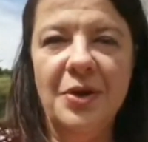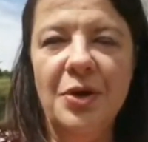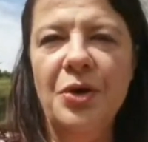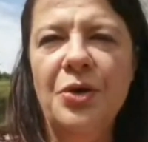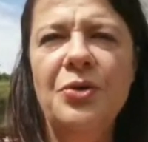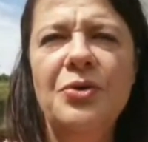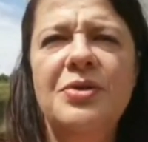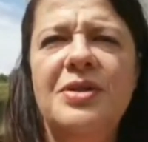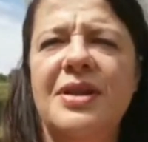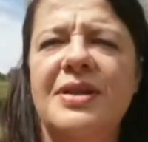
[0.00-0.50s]

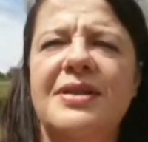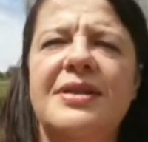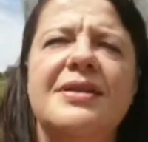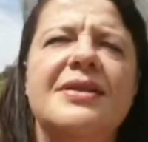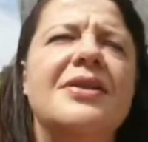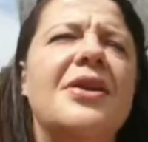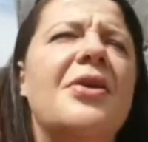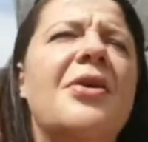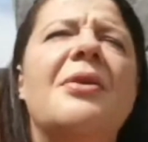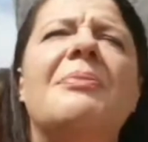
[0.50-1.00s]
Who doesn't
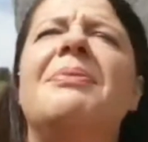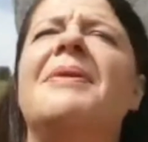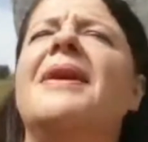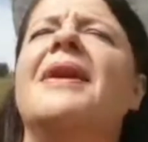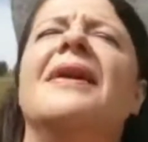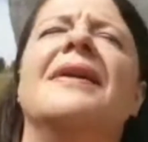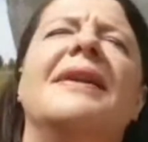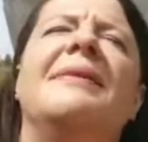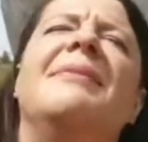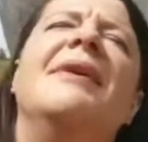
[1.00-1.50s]
know a
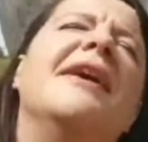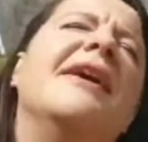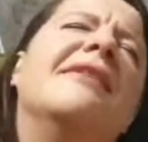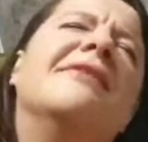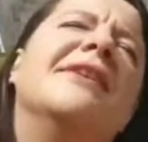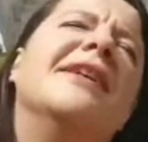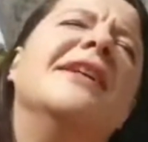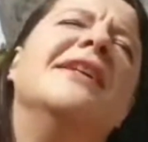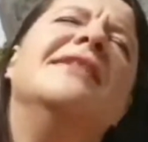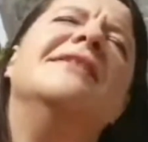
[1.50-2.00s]
Bloody
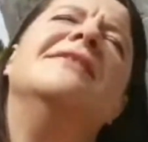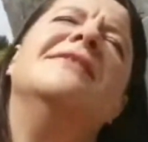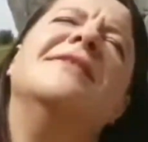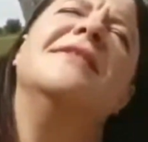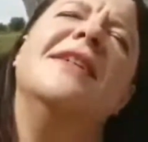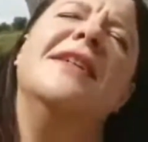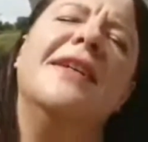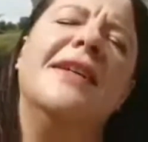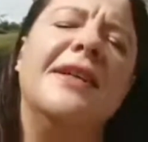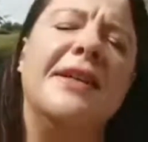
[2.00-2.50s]
Mary?
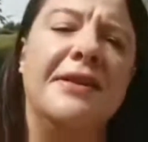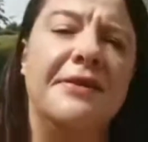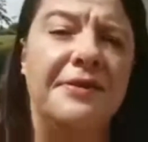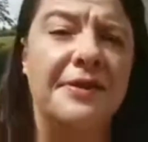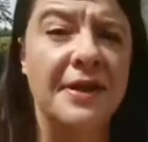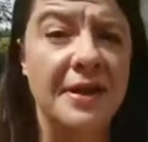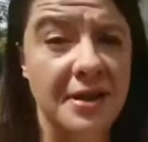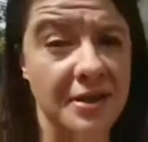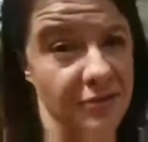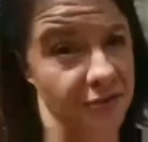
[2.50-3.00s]

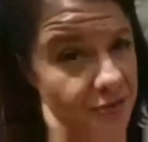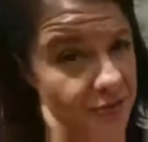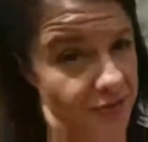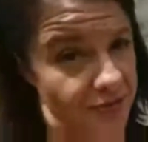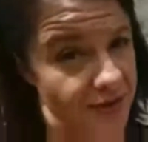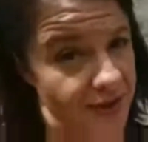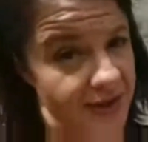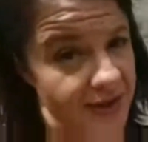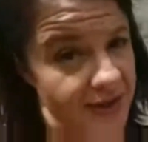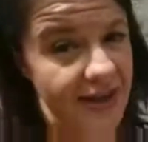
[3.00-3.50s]
First of all,
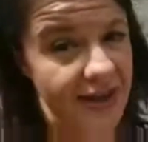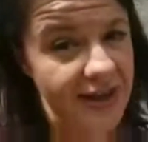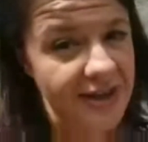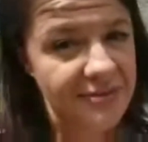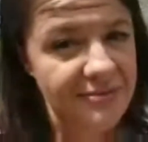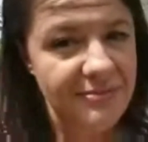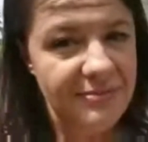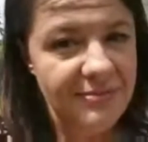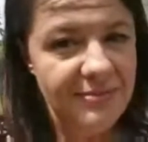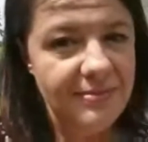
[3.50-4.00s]
the
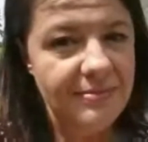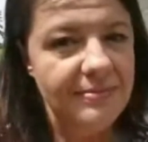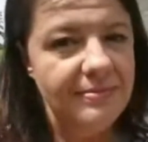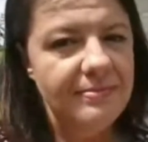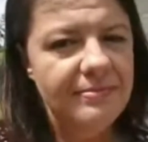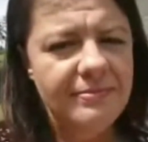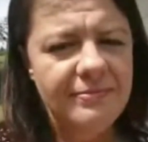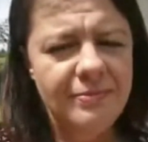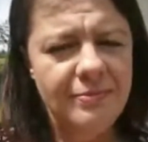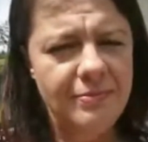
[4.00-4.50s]
name,
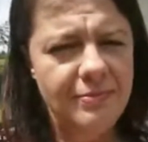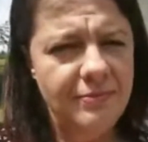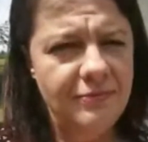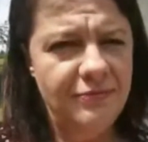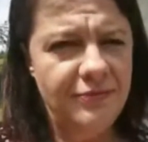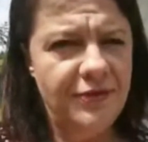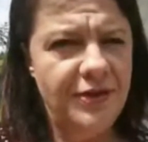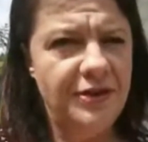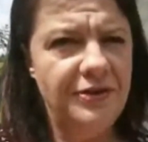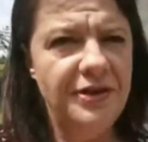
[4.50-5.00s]

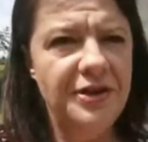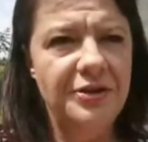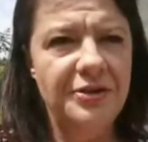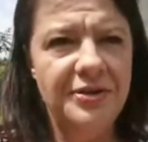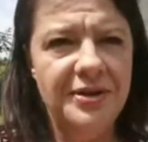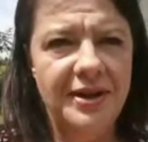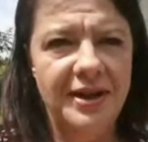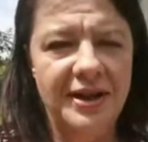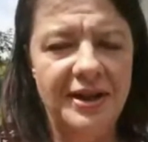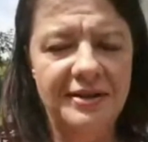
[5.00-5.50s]
very
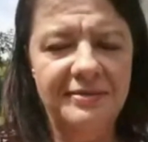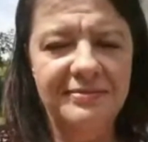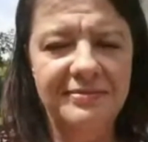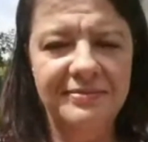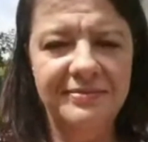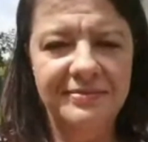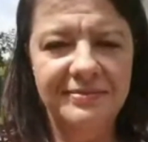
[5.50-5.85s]
good name.